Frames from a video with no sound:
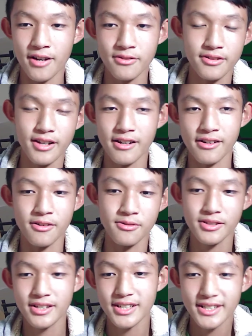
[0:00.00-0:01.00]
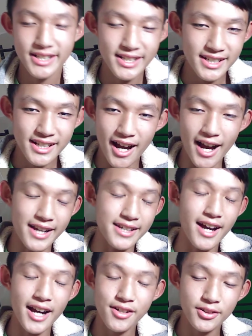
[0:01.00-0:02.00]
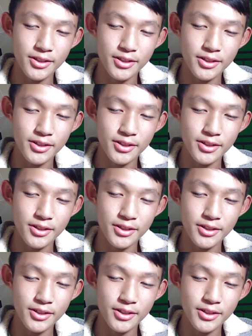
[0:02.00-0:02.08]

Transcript: and I took the